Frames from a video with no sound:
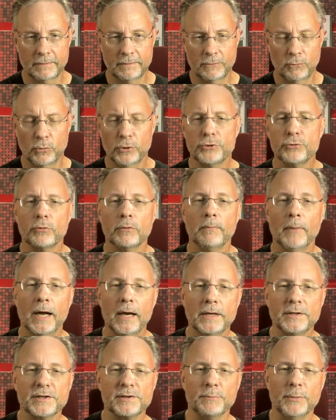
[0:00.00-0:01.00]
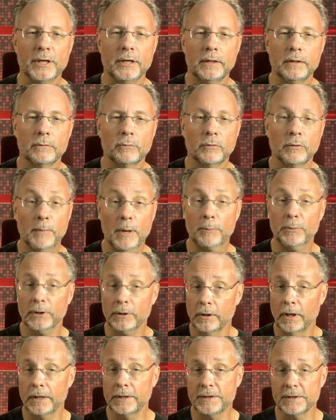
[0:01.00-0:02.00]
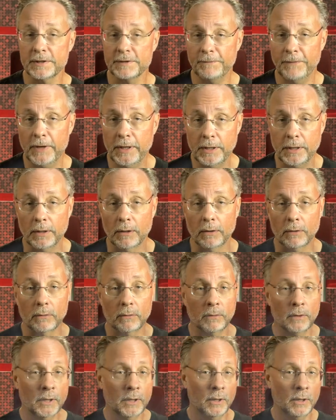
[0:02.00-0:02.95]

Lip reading: Which reminds me, remember to like this video.